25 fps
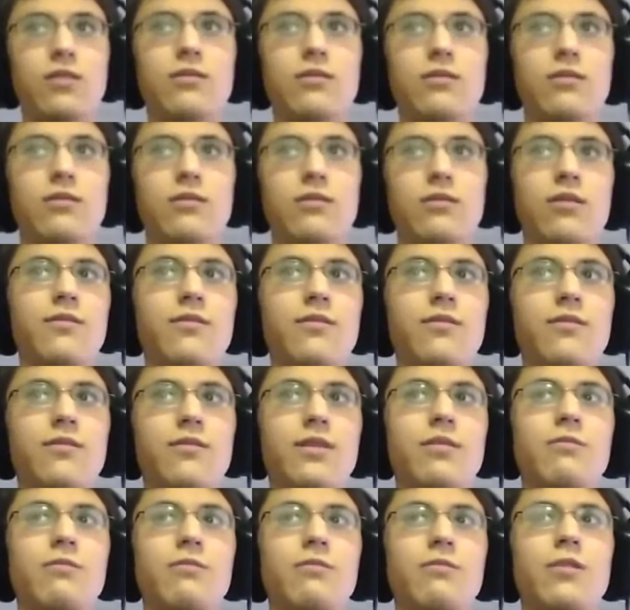don't know if
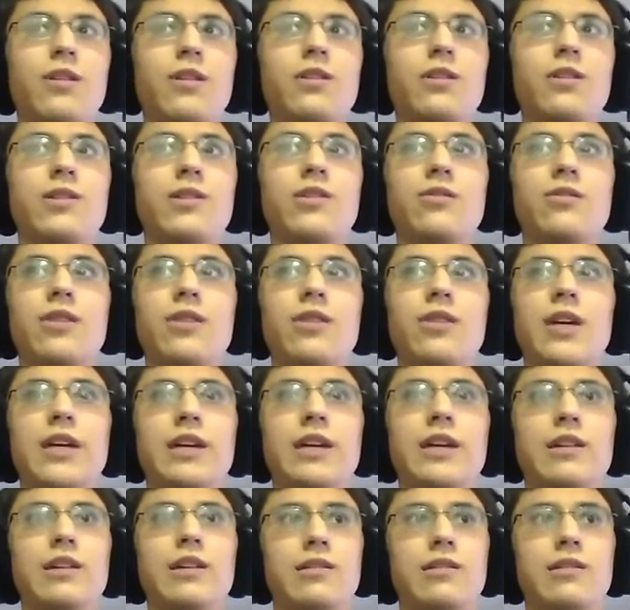they want to yet.